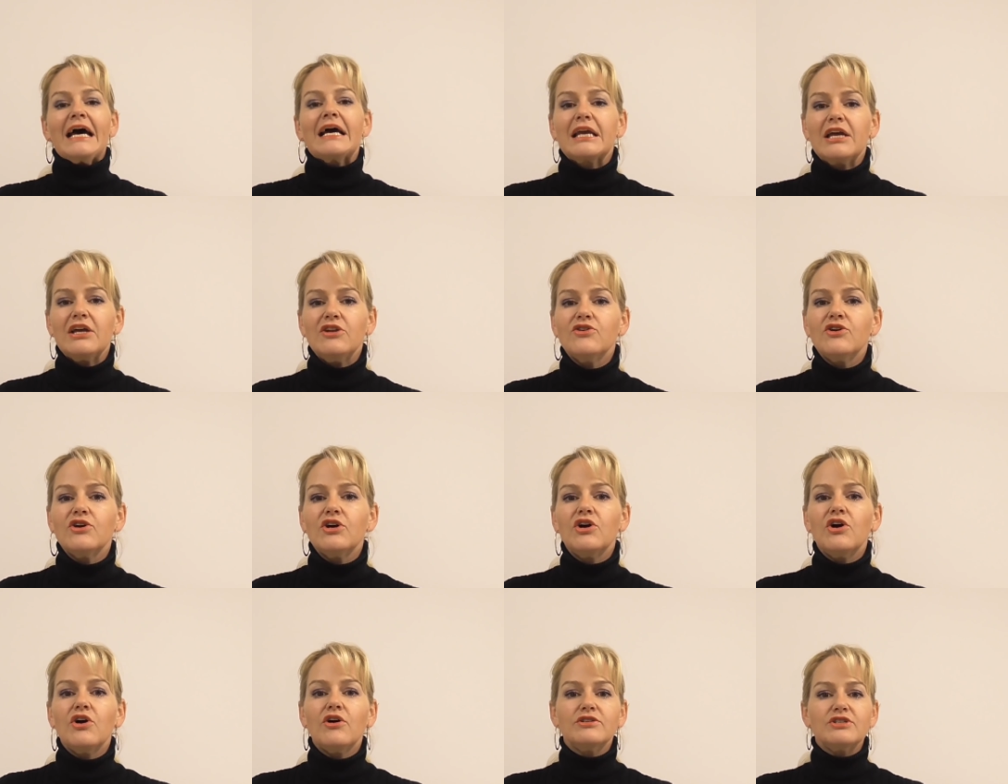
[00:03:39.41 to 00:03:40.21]
Again, you
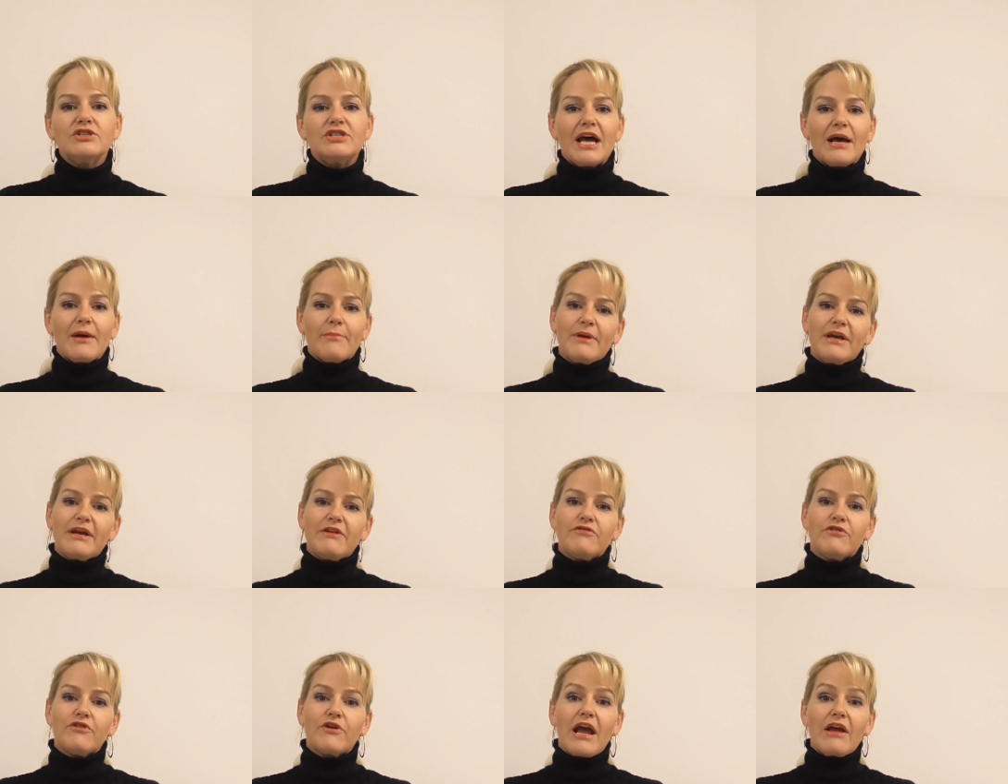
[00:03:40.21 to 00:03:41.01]
can contact
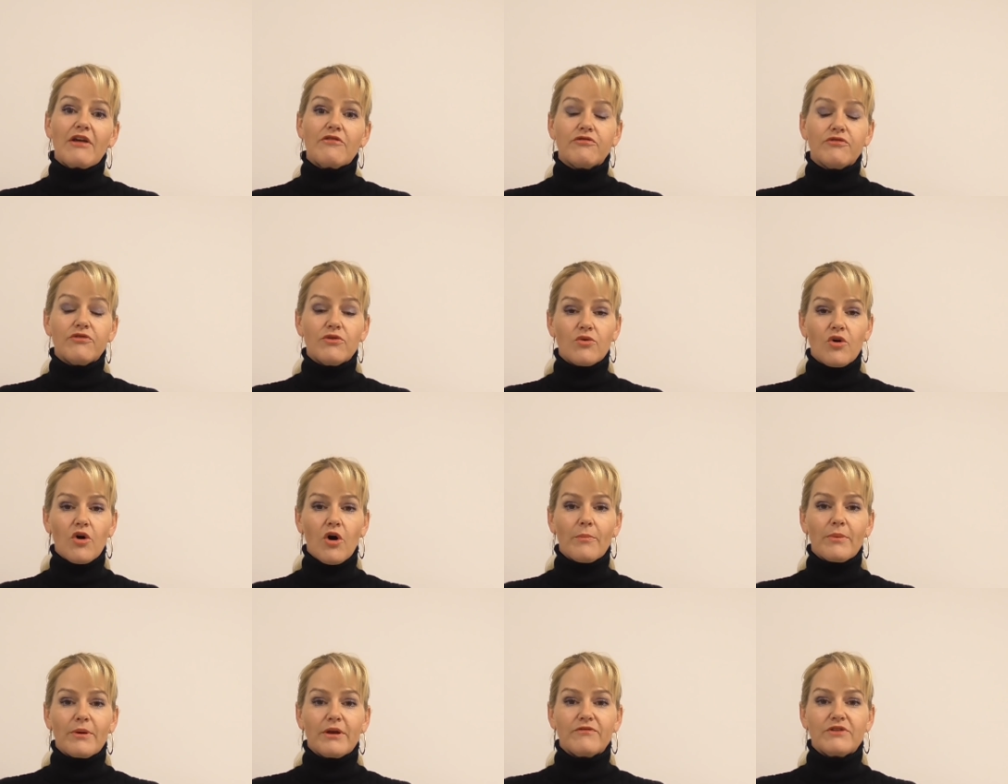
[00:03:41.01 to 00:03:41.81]
me for a full
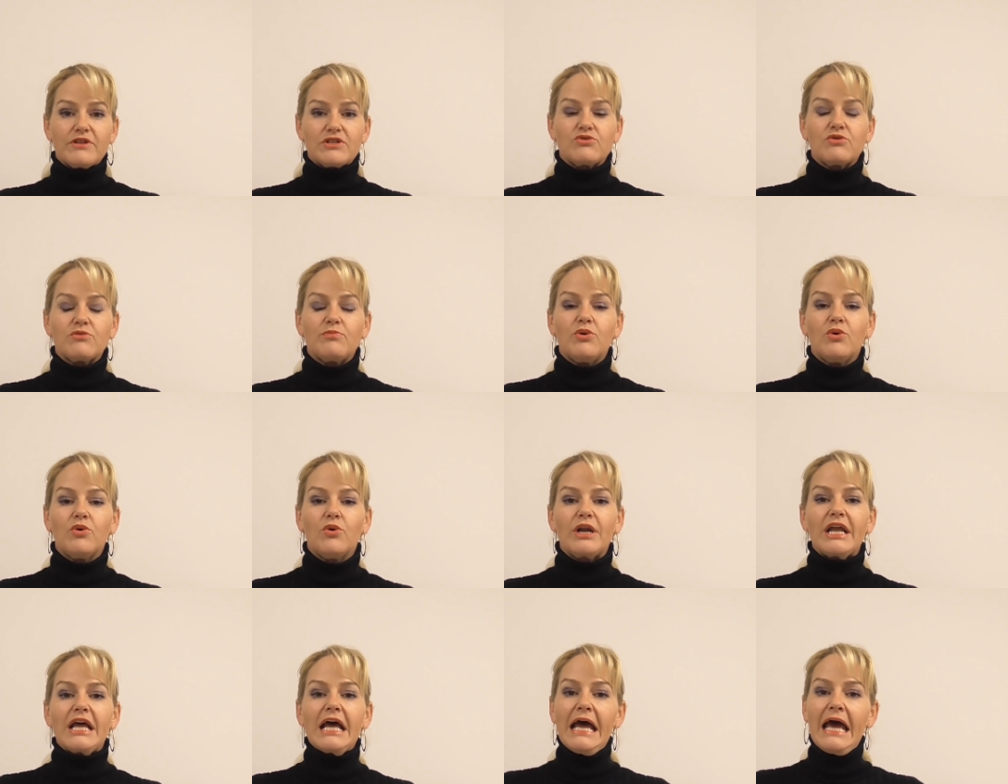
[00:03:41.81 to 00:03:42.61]
copy of this
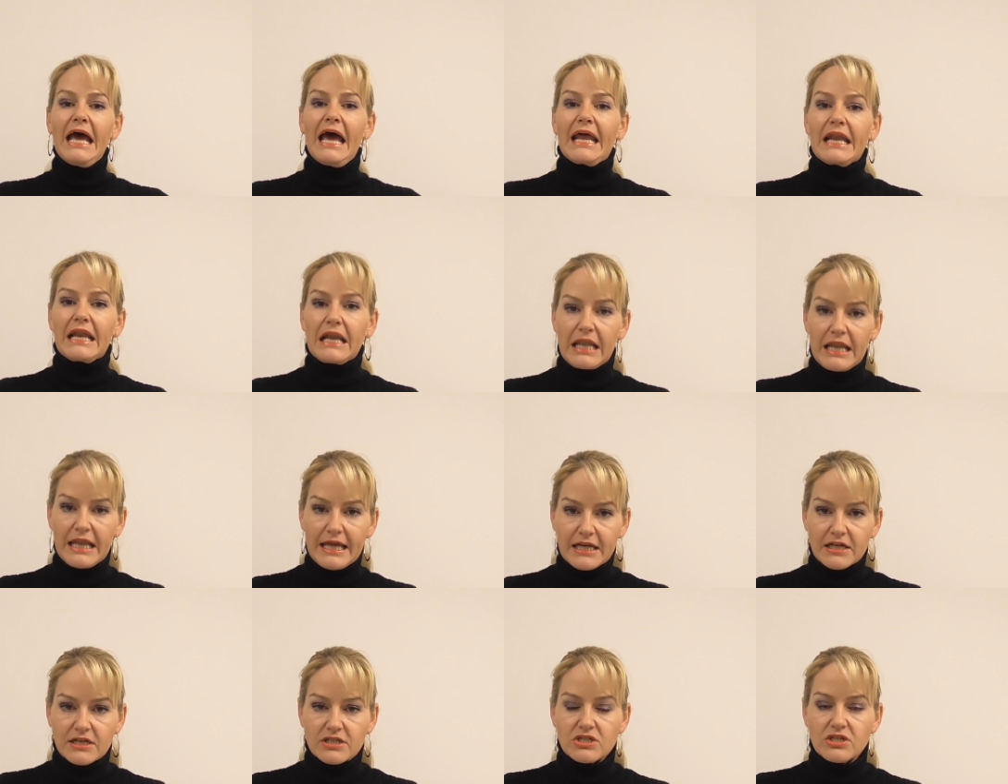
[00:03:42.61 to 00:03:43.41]
report and
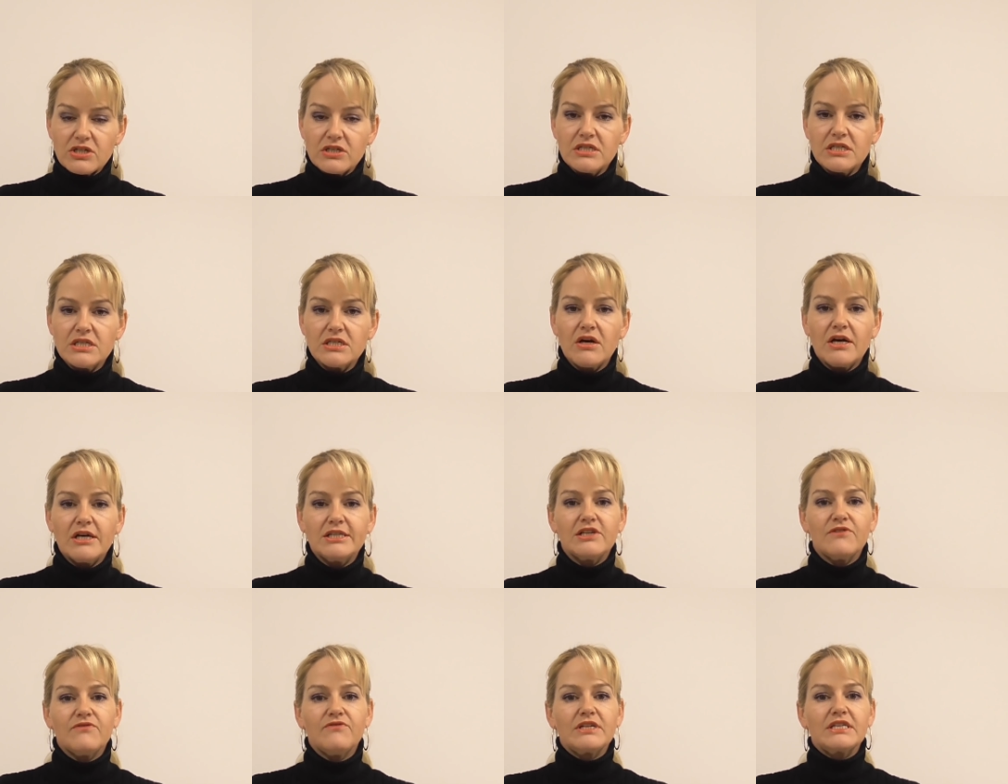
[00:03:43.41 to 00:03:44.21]
links to the
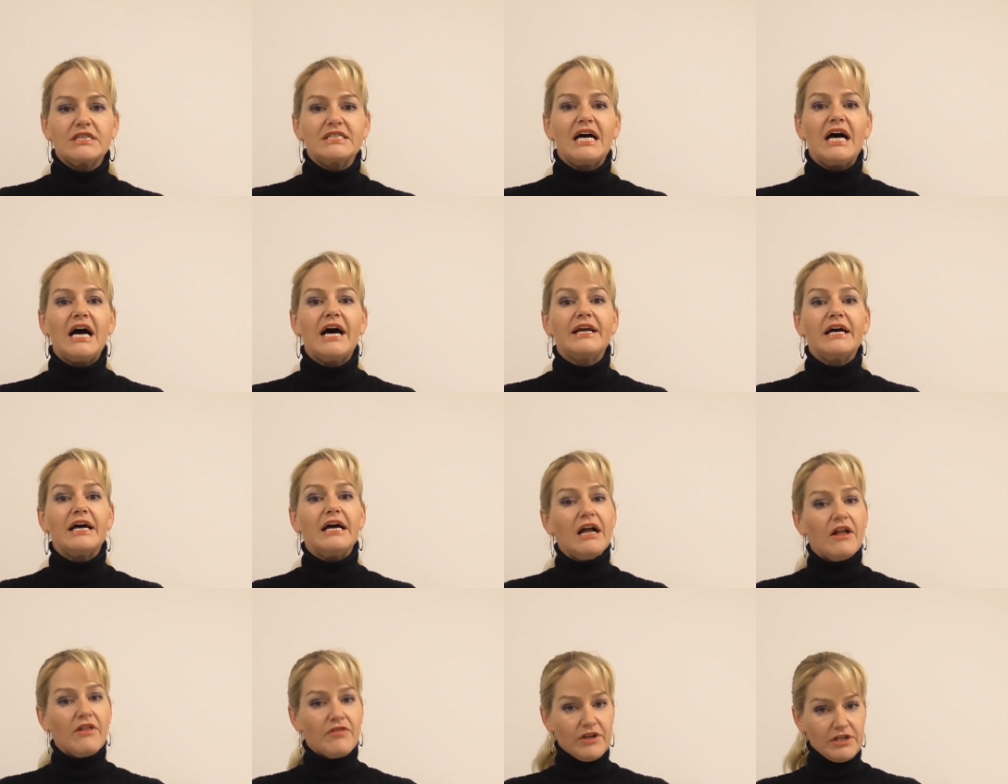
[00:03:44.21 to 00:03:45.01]
scientific
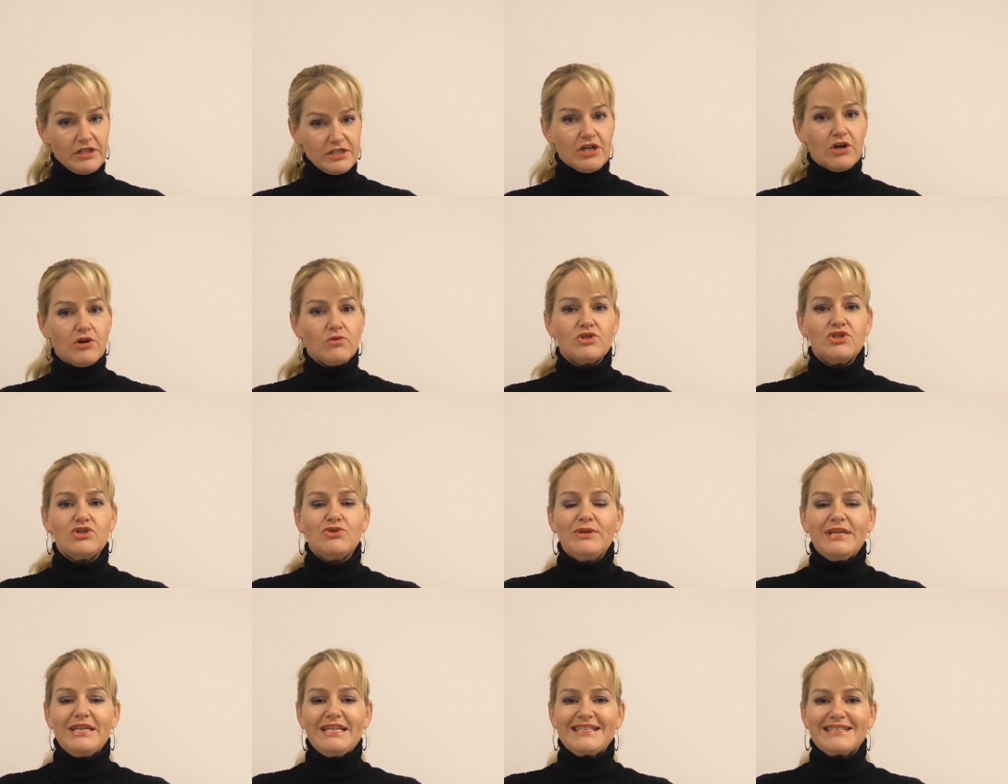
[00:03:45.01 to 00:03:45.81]
data that tells
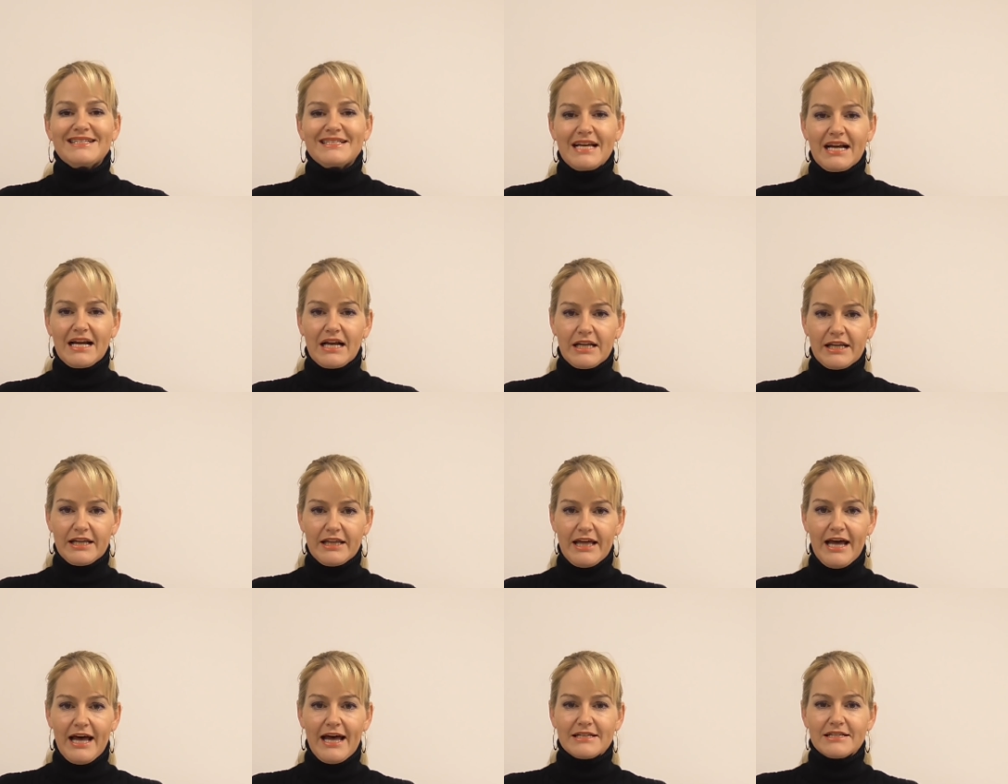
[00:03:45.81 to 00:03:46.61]
you
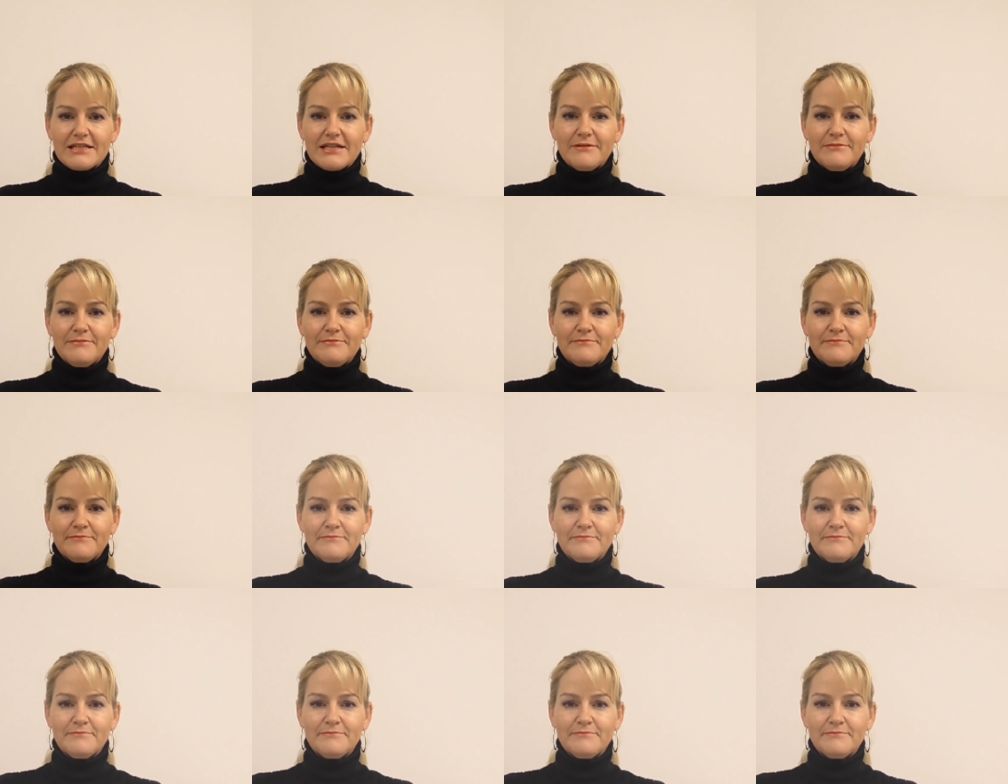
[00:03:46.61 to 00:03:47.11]
exactly that.